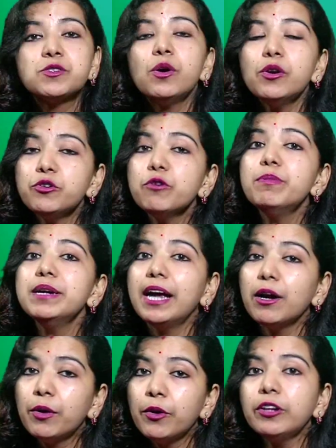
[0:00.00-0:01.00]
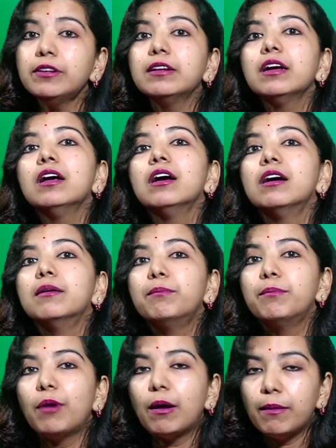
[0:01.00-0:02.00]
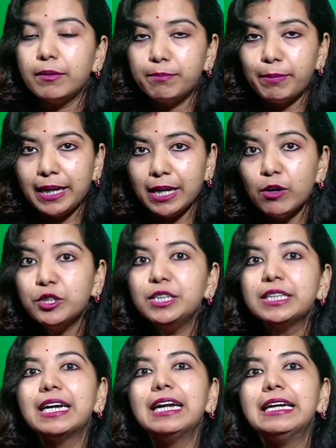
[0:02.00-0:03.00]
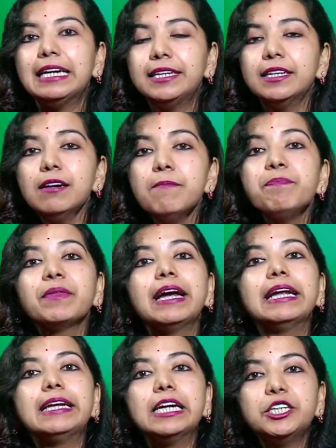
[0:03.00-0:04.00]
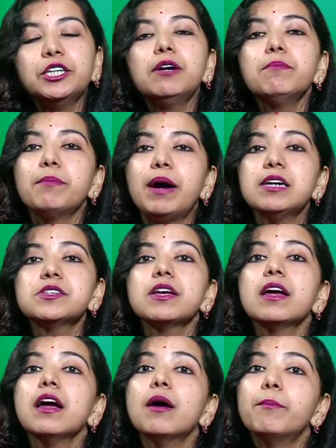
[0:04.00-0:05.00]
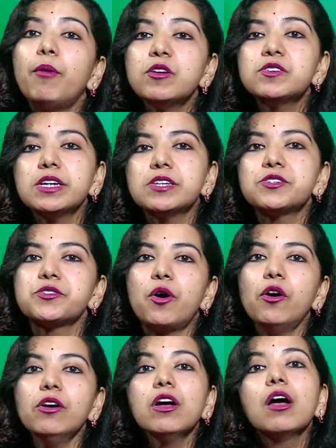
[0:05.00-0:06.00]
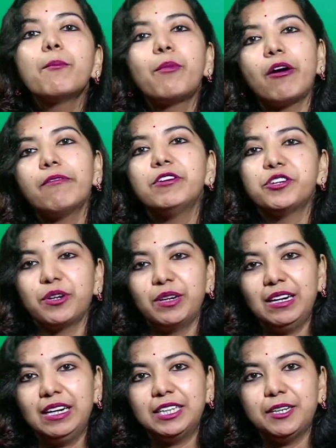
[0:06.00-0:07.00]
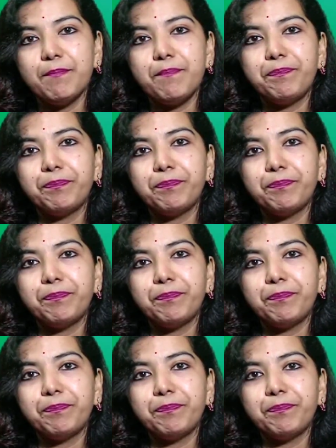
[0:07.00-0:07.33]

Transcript: So to be a good pedagogical leader, a teacher must possess strong professionalism.